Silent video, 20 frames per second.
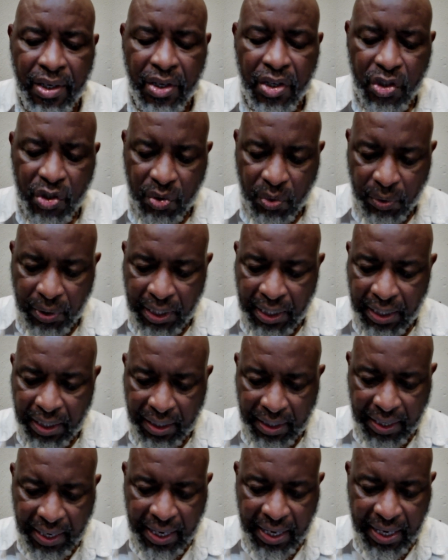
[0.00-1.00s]
So they
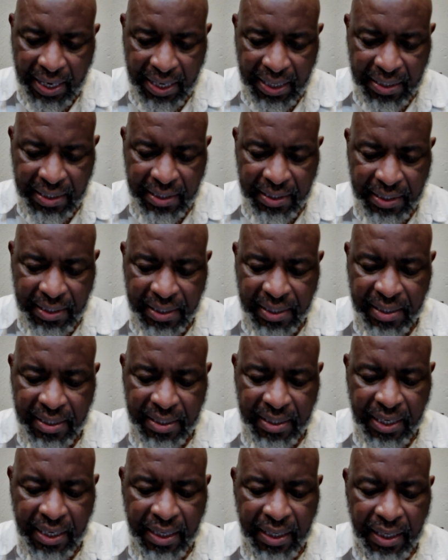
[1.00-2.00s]
read
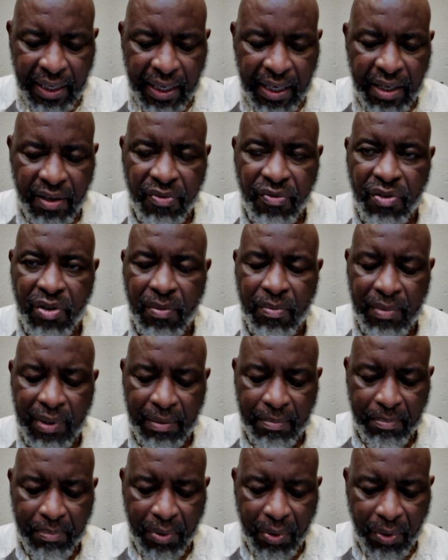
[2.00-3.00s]
distinctly from the
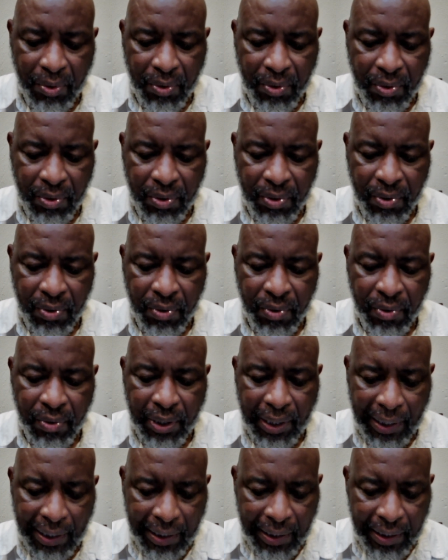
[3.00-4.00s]
book
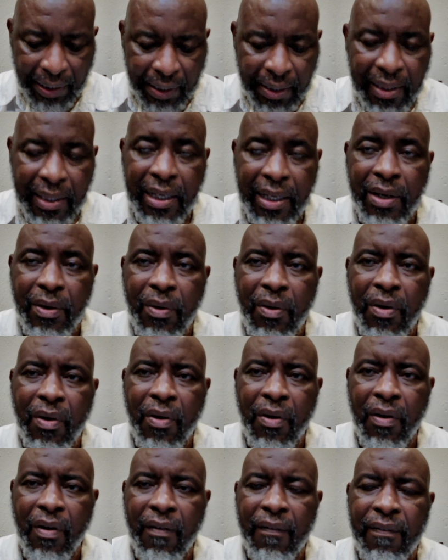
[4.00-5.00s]
in the
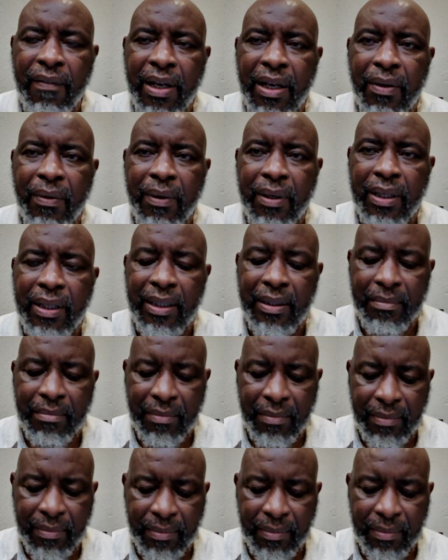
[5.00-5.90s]
law of Elohim,